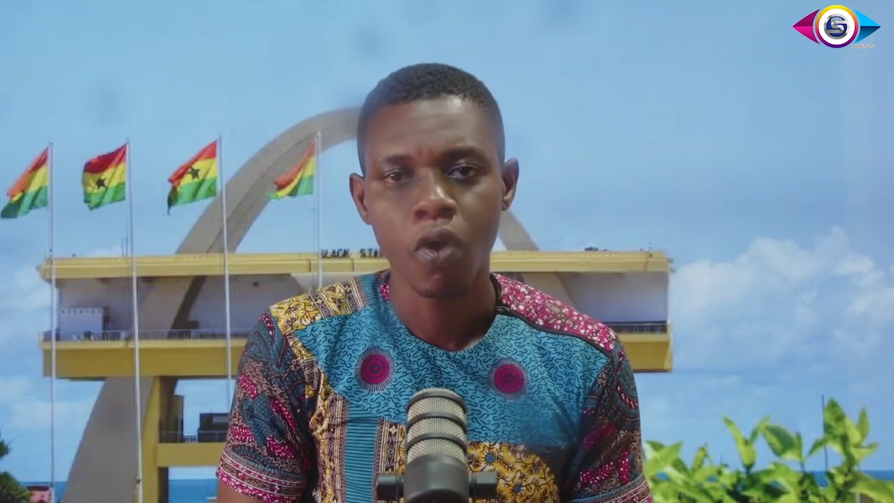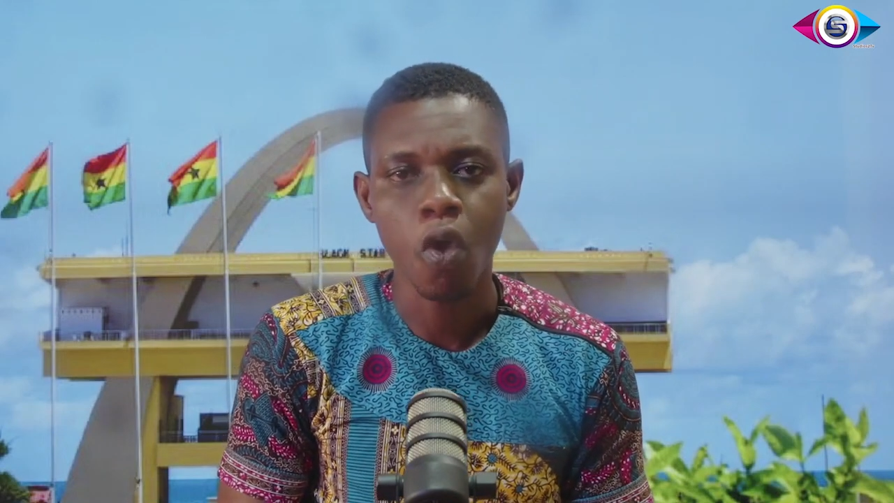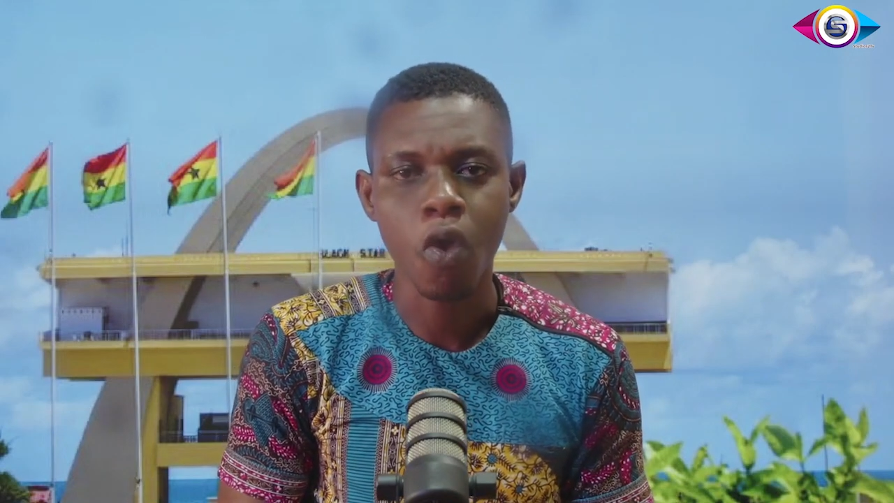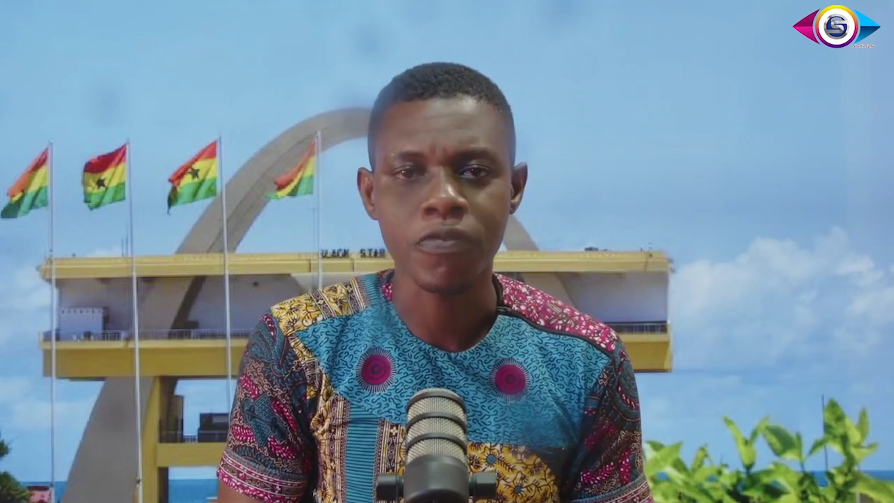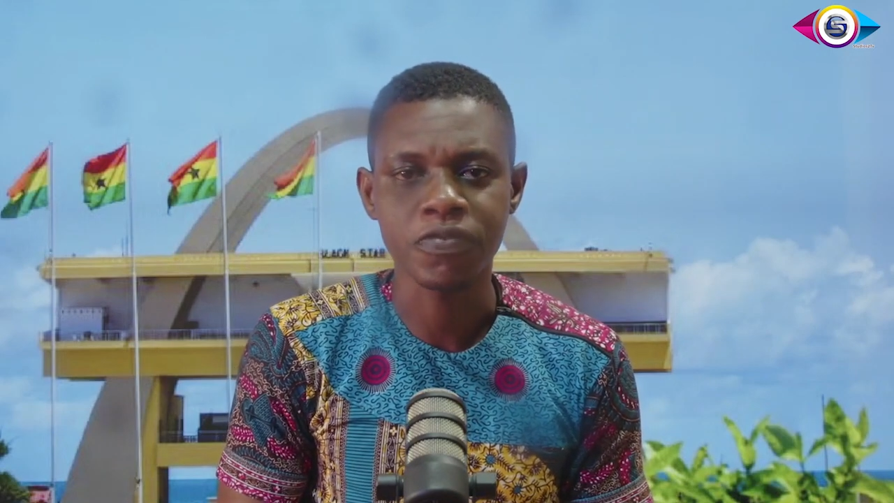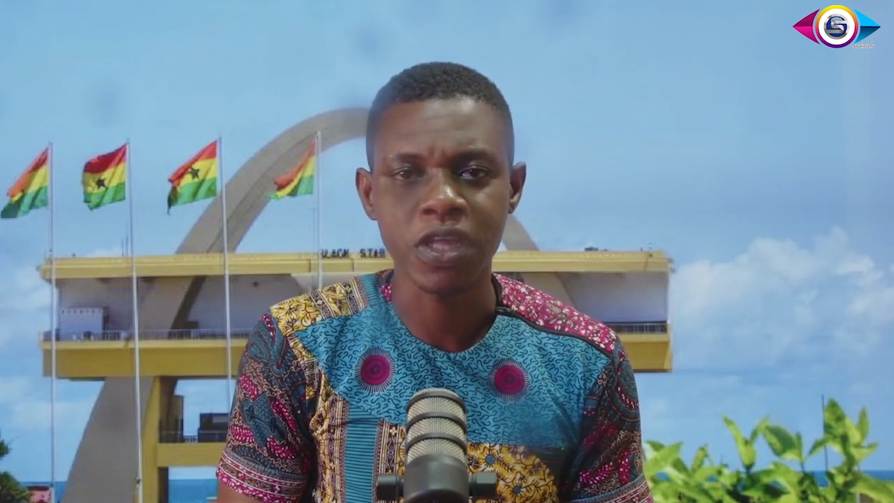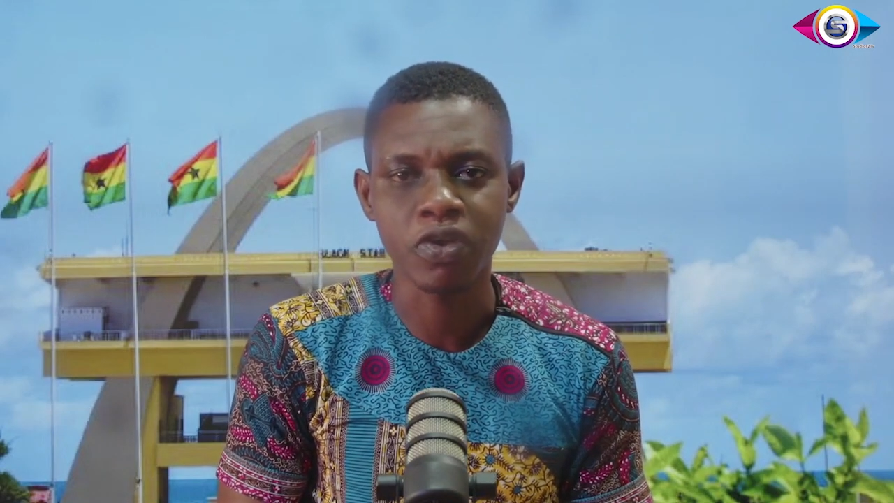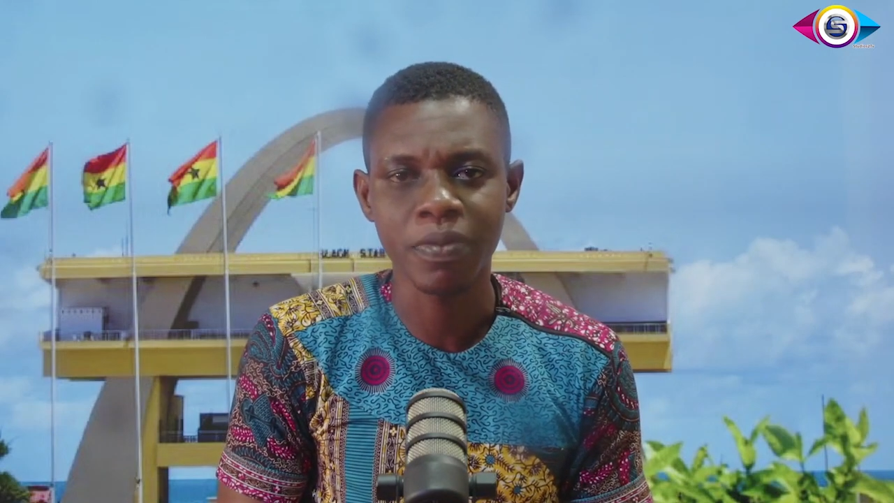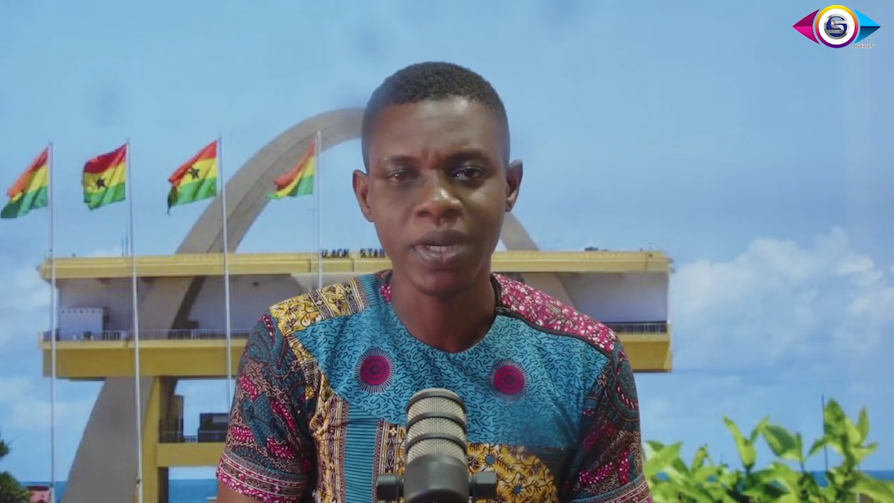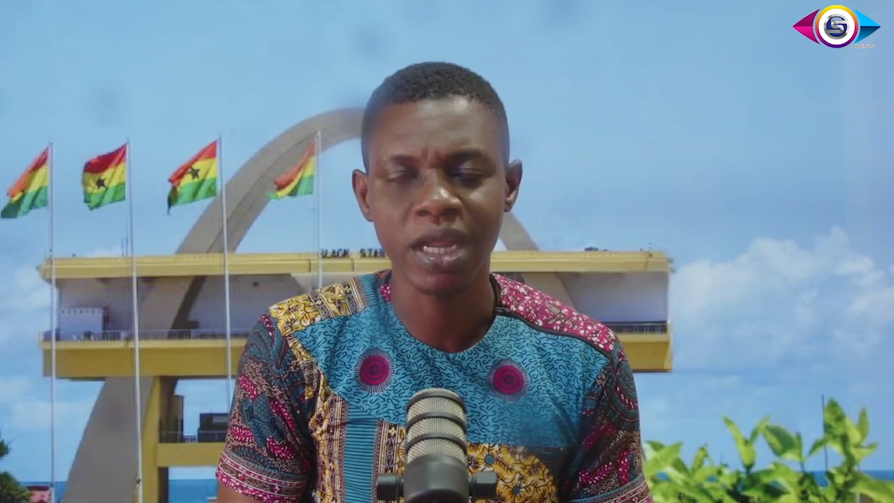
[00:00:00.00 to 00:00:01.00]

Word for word: of the Criminal